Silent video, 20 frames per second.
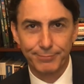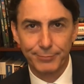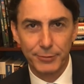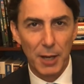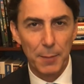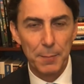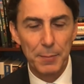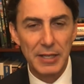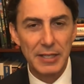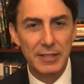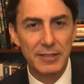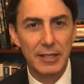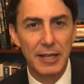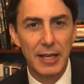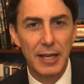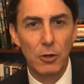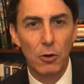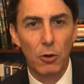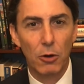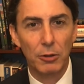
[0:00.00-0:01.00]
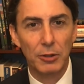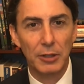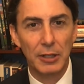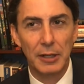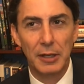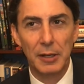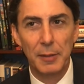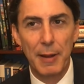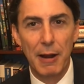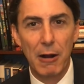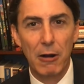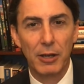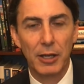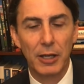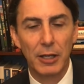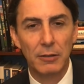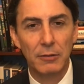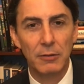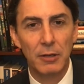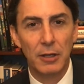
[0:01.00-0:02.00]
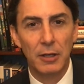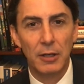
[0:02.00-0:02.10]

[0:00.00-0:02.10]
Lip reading: company today called an American